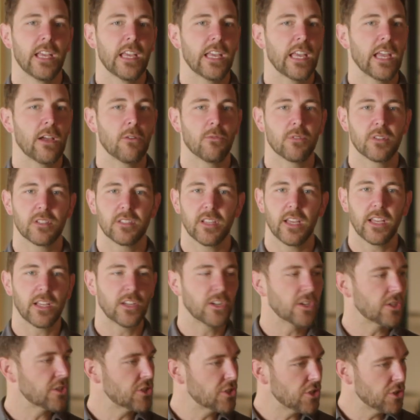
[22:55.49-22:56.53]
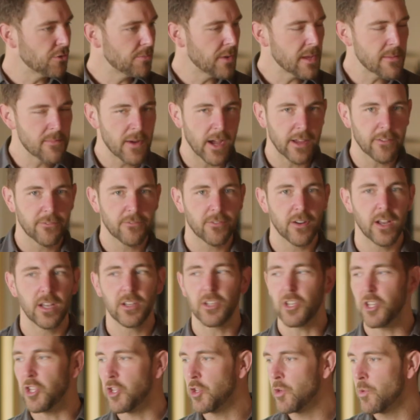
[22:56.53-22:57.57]
It was like, could you be my
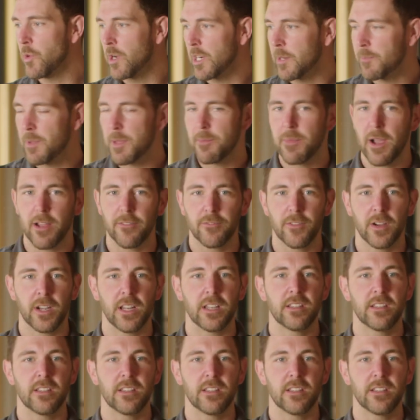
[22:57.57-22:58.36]
friend? Do you want to be my friend?